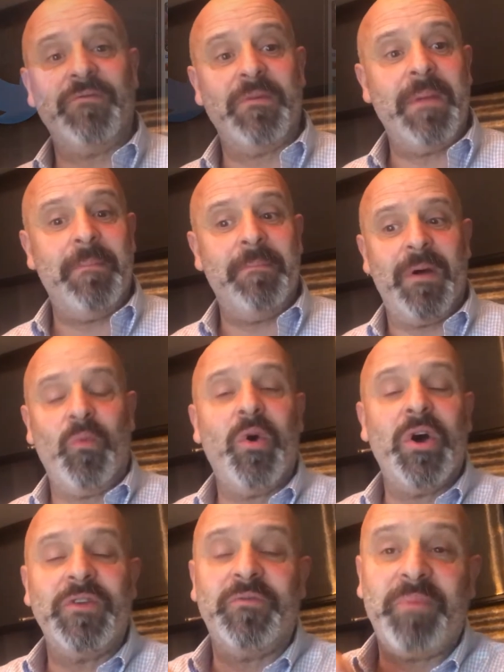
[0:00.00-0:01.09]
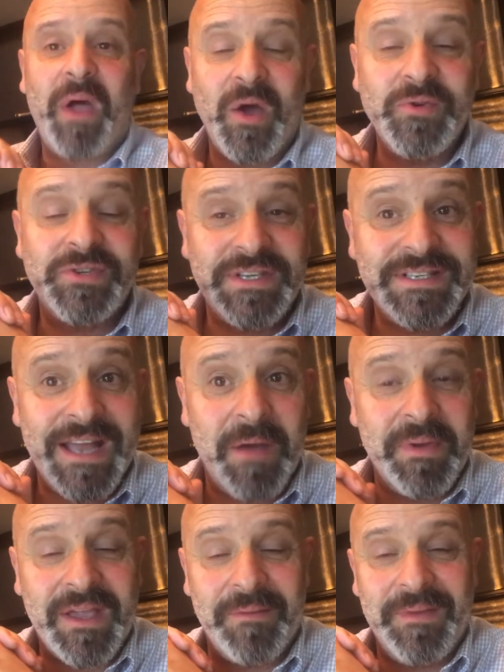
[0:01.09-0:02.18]
remember, word of post is now
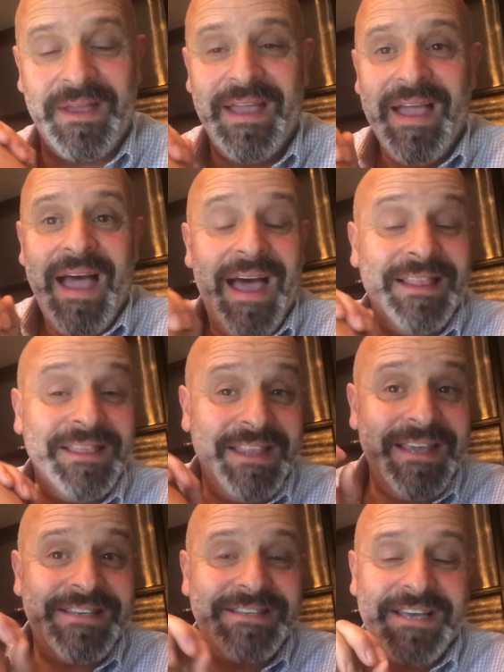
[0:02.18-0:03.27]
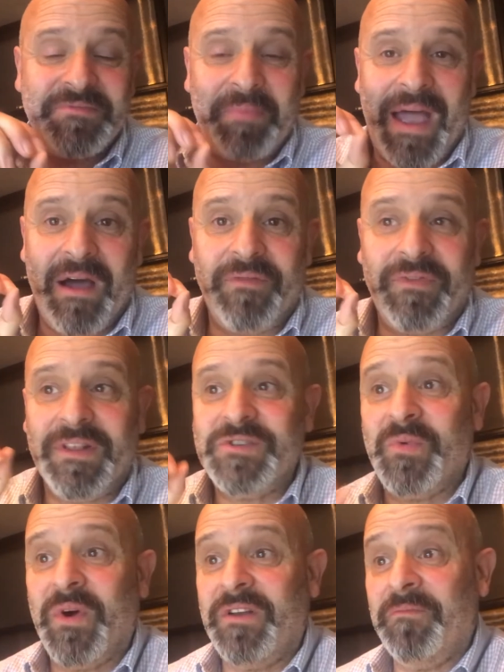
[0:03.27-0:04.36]
becoming at least as powerful as
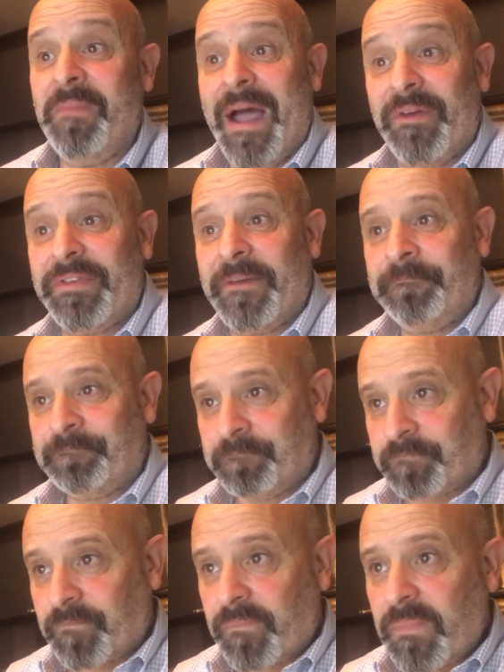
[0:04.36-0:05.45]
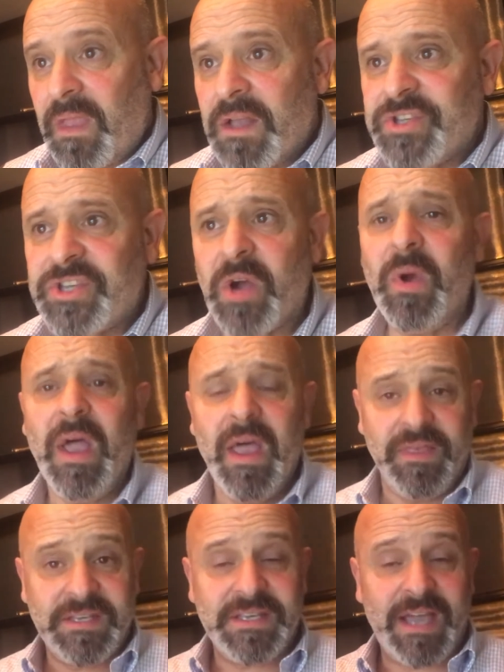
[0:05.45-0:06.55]
word of mouth. So
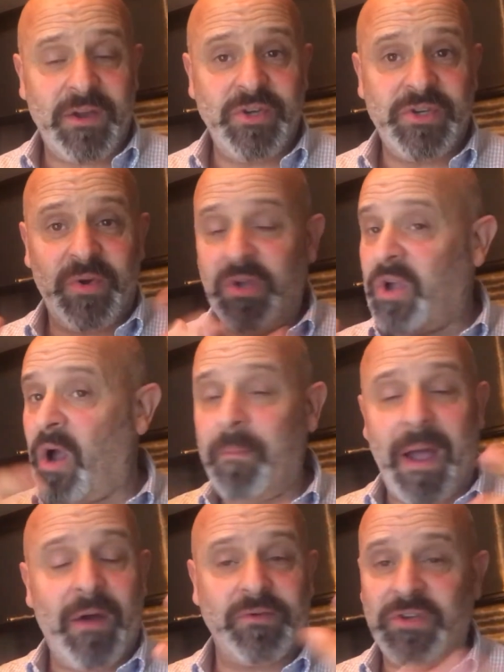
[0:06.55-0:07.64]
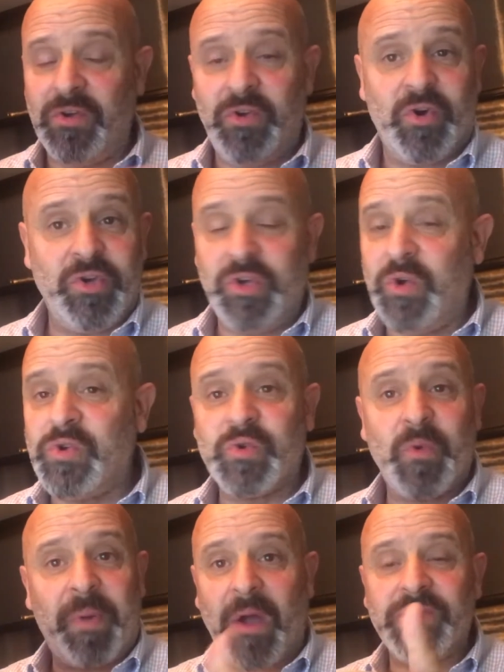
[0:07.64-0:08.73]
this is how you do it. You go about your usual
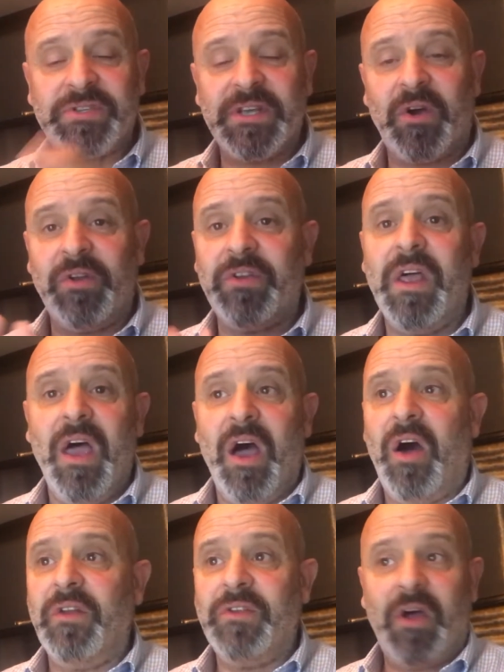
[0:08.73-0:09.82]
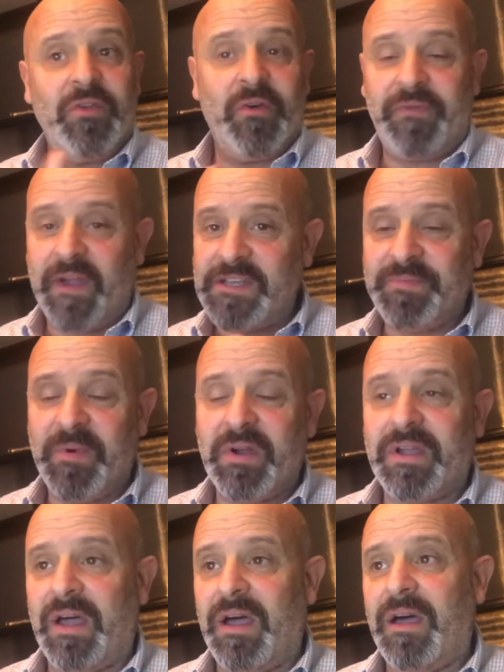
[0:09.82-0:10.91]
posting on your Facebook
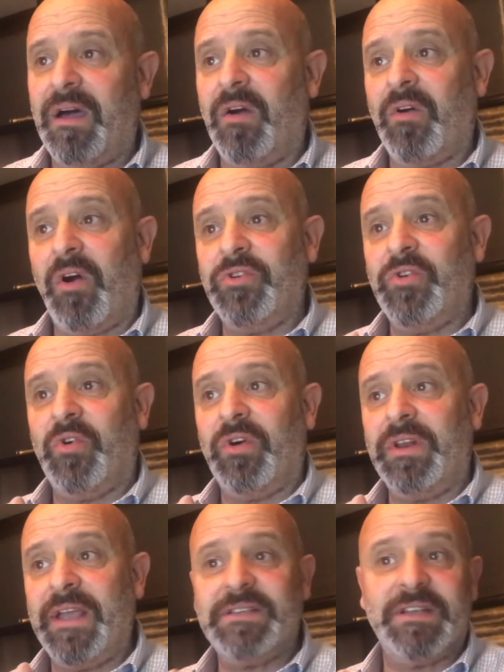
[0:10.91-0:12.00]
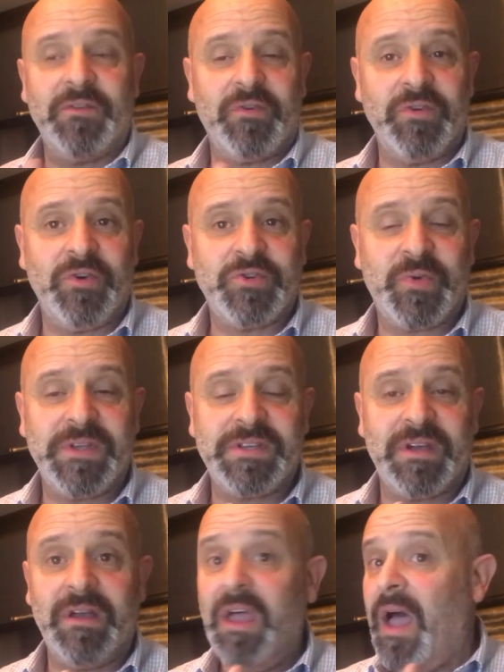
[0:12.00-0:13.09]
or on your LinkedIn or on your
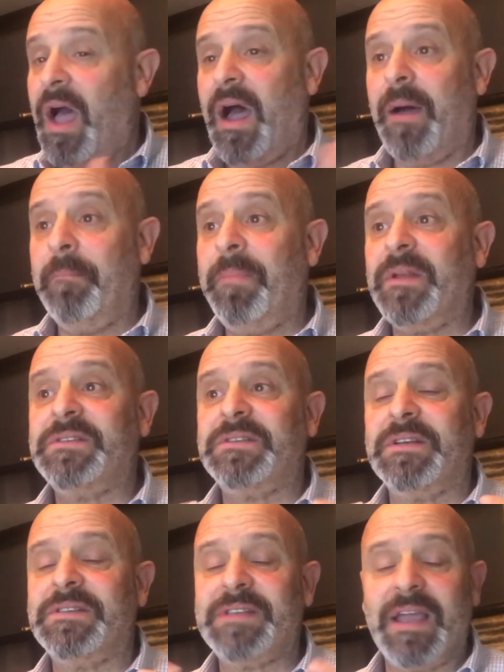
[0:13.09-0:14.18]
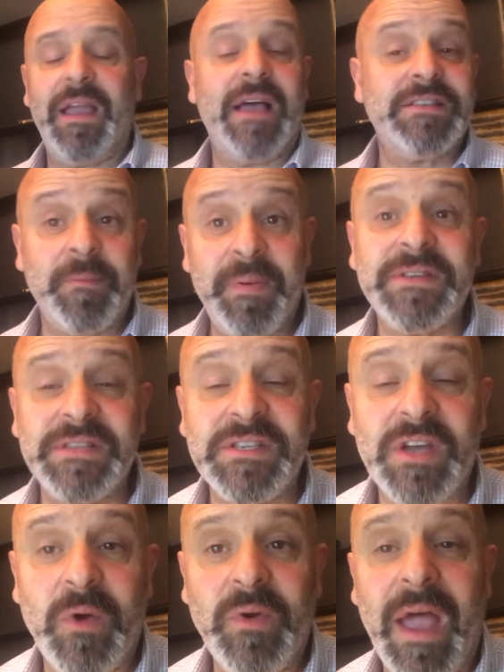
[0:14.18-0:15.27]
Twitter. But say as a business
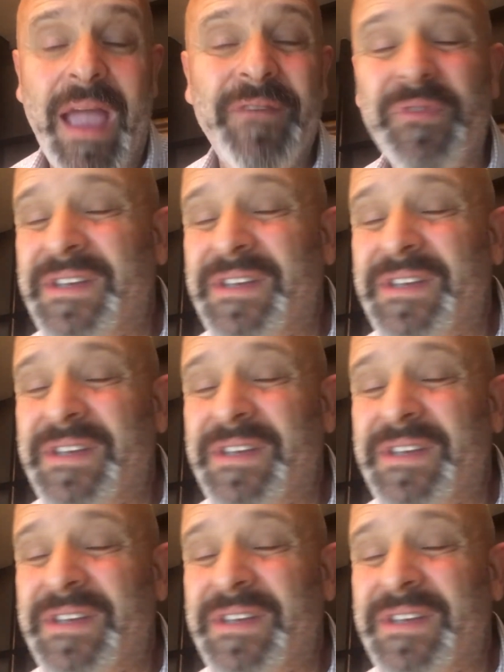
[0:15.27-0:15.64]
owner, every